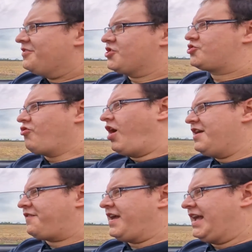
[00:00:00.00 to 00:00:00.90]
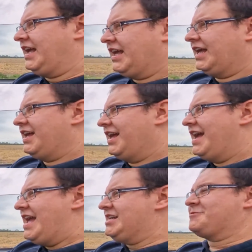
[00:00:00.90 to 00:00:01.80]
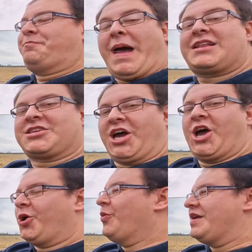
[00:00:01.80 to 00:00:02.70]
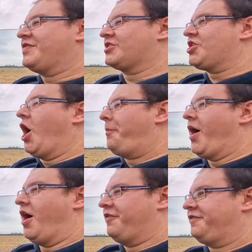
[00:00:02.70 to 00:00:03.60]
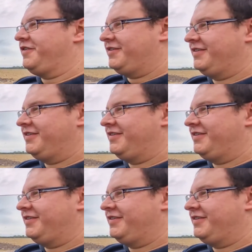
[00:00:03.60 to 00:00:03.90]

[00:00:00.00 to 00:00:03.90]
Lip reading: The driving is better with the top off.